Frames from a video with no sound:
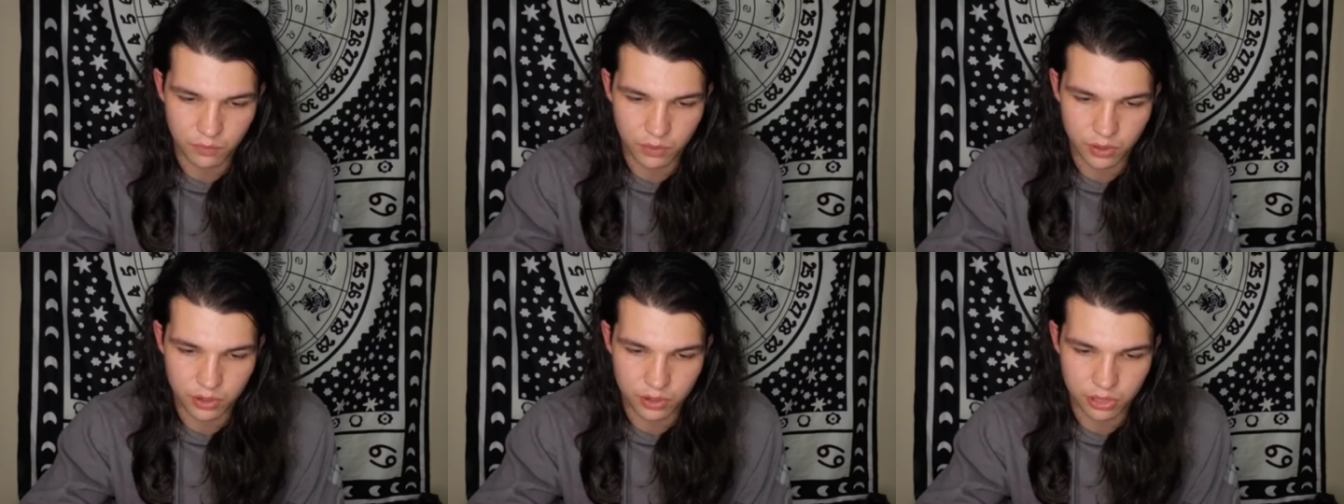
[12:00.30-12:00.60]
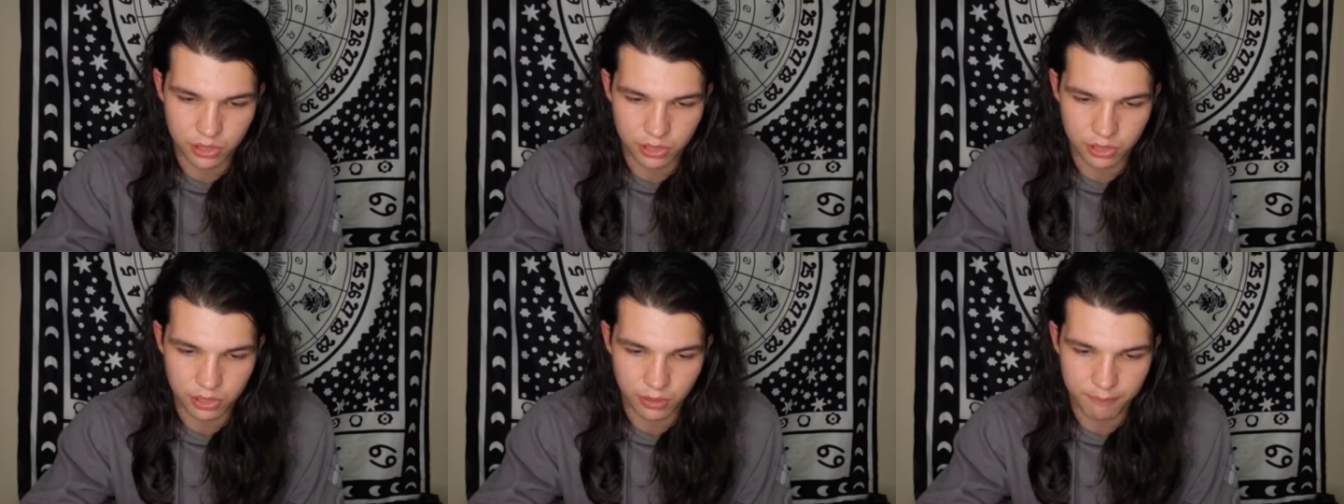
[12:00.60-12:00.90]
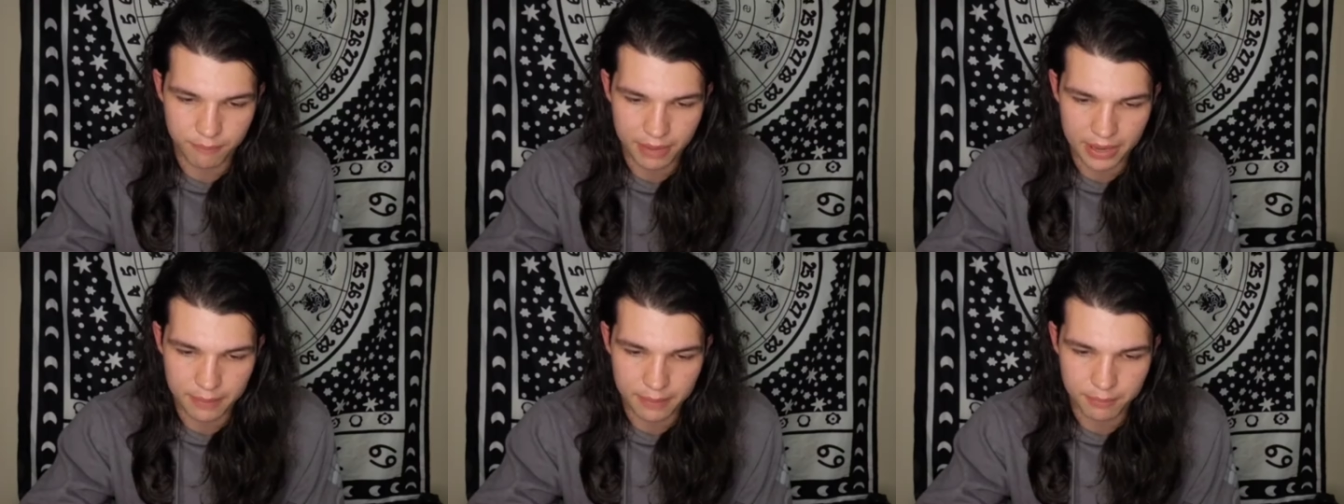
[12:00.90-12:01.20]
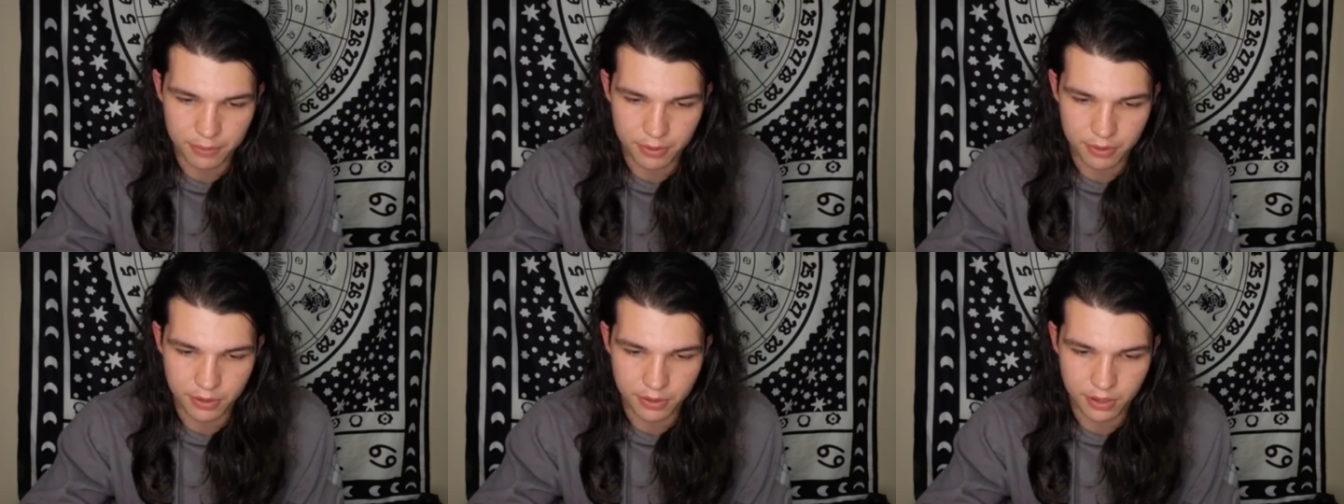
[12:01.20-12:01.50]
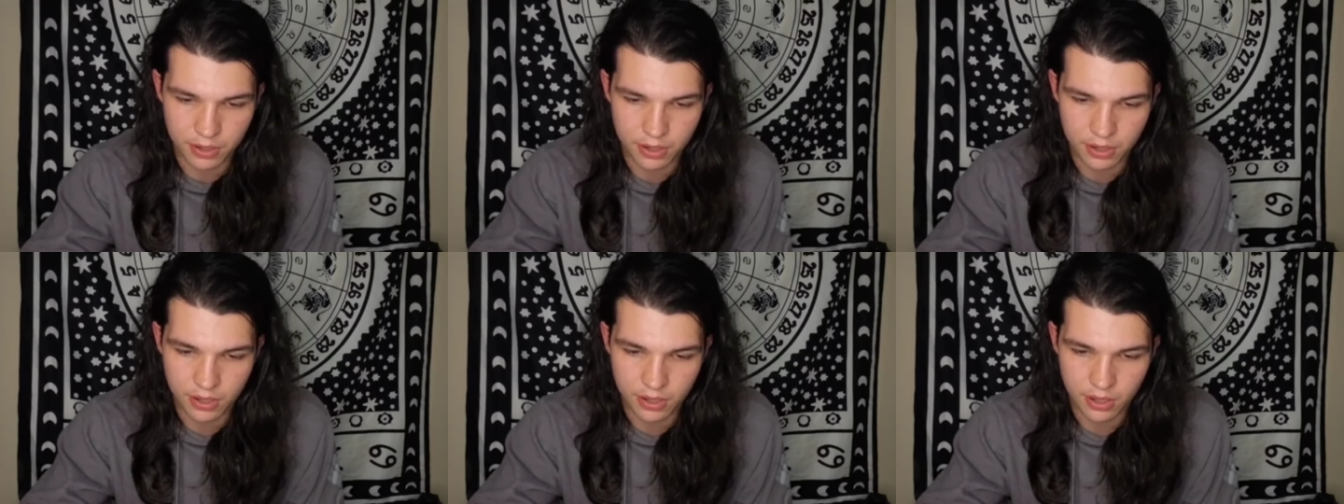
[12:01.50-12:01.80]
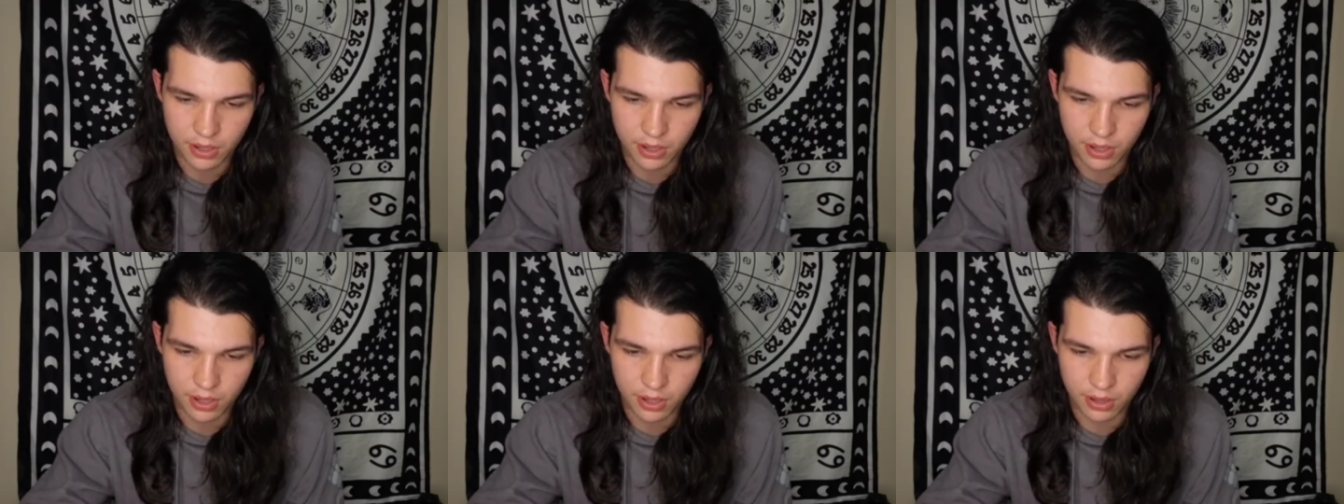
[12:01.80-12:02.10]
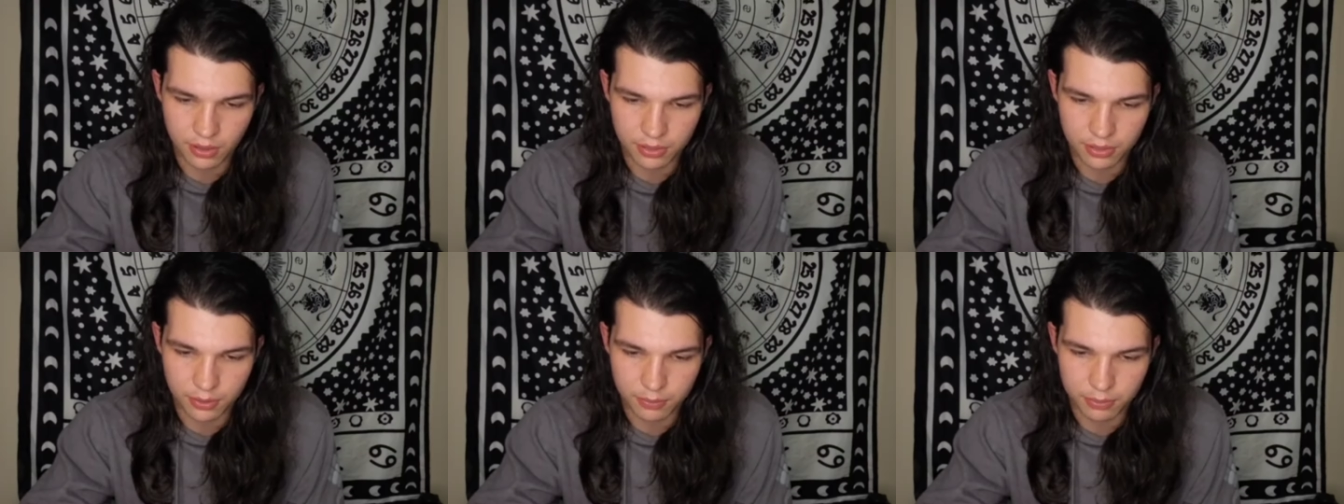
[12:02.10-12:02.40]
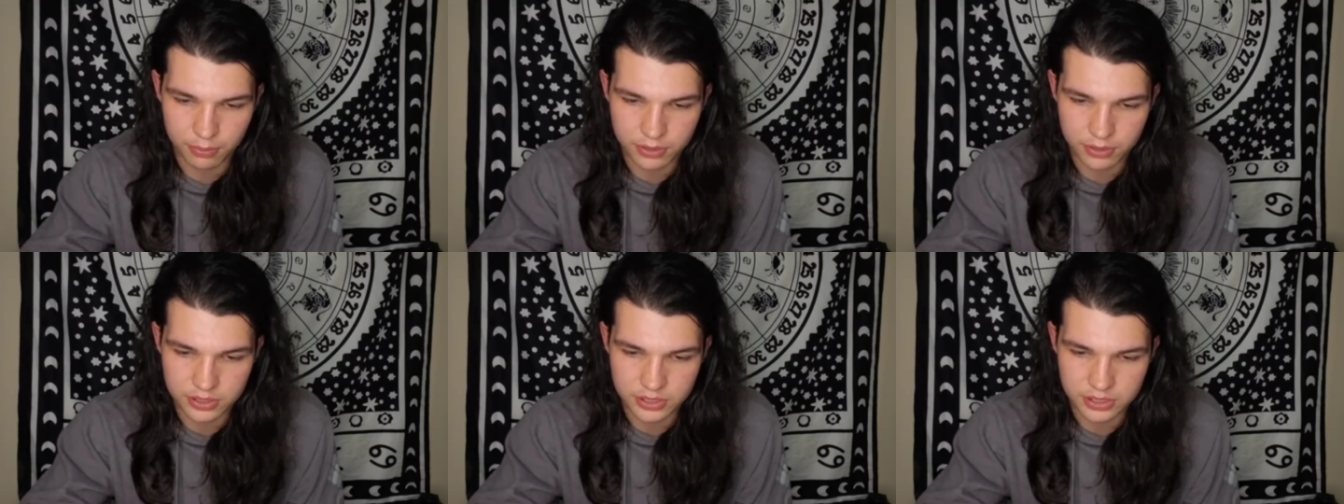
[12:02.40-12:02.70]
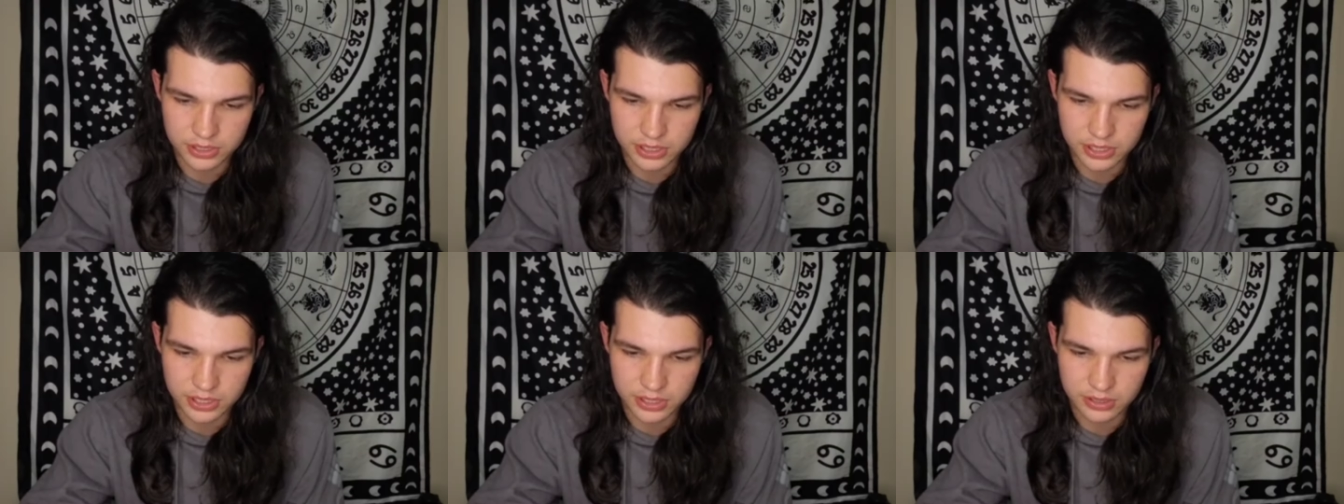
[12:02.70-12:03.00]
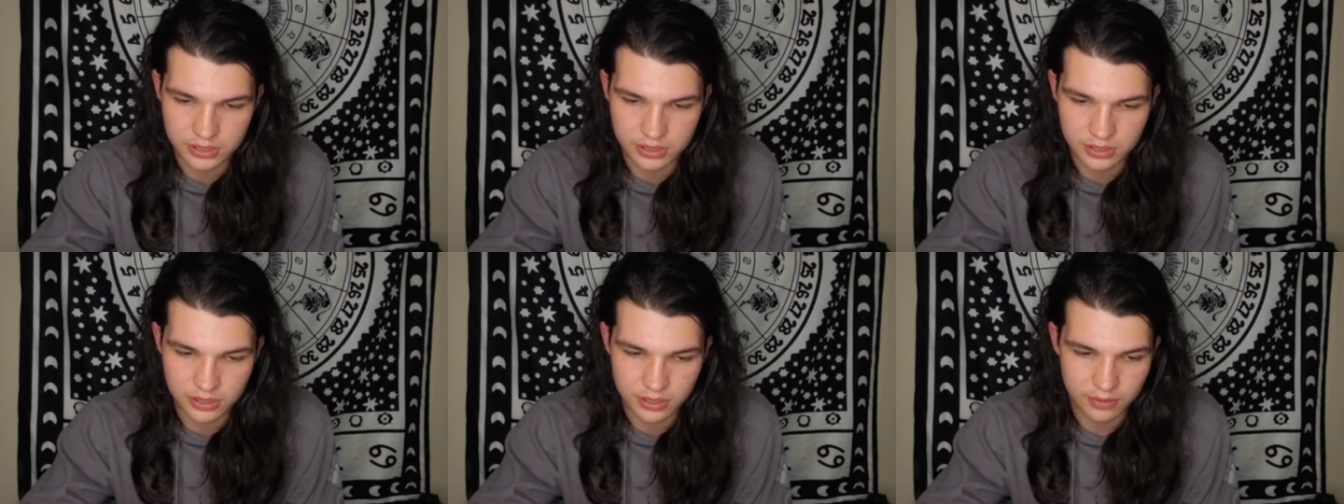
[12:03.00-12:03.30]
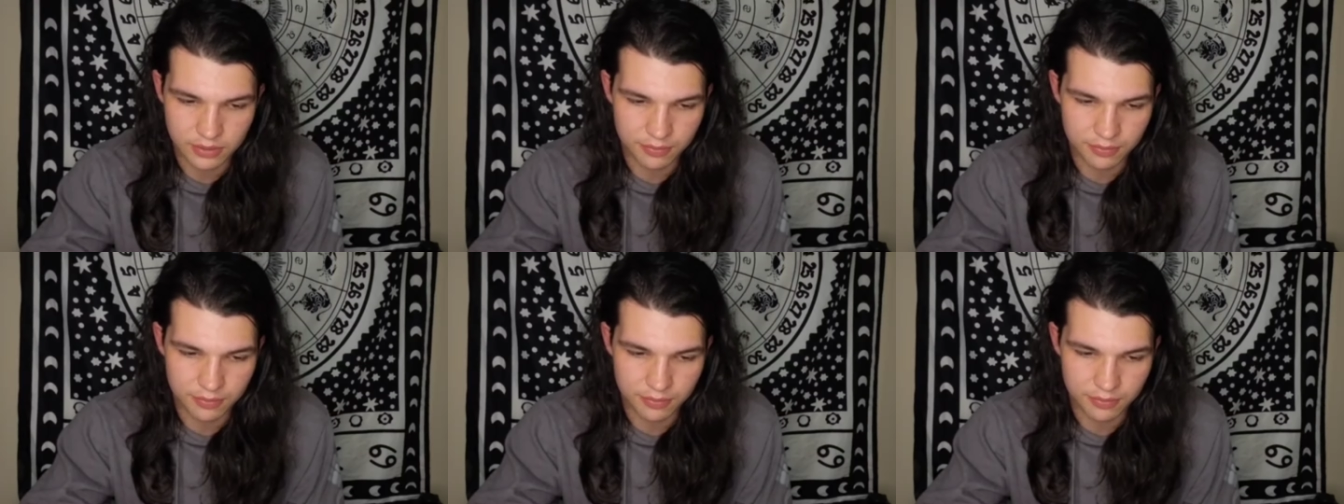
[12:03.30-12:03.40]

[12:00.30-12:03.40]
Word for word: worth the paper uh, they're printed on.